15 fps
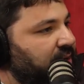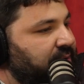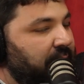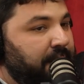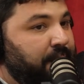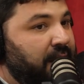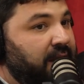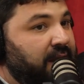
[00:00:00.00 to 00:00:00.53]
It was
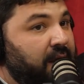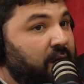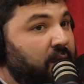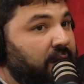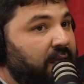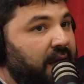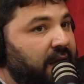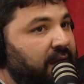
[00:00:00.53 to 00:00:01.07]
like buddy
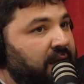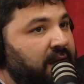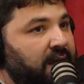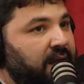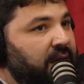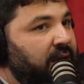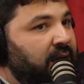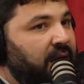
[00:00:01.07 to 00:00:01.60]
going like,
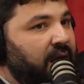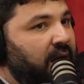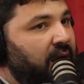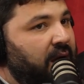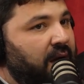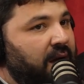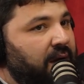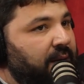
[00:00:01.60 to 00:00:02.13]

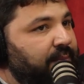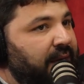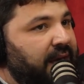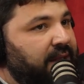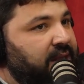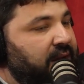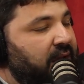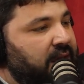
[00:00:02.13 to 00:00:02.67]

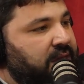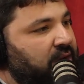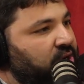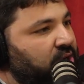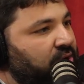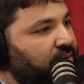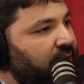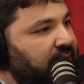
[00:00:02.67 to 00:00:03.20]
man, today's such
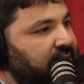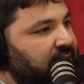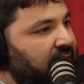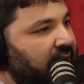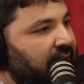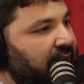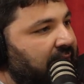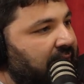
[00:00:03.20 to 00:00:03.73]
a great
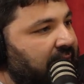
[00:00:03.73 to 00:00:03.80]
day,